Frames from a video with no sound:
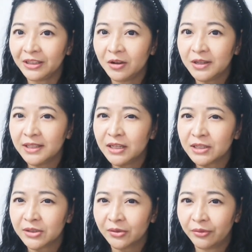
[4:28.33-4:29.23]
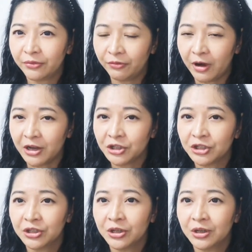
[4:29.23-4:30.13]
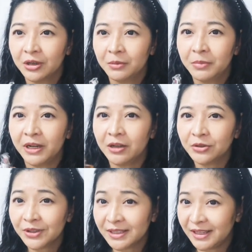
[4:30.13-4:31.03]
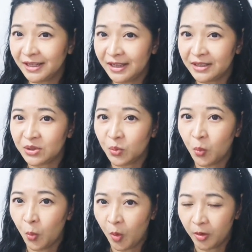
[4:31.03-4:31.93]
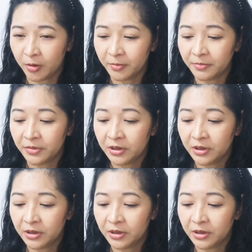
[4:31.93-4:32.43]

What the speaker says: I said it's fresh, but I also said it's warm.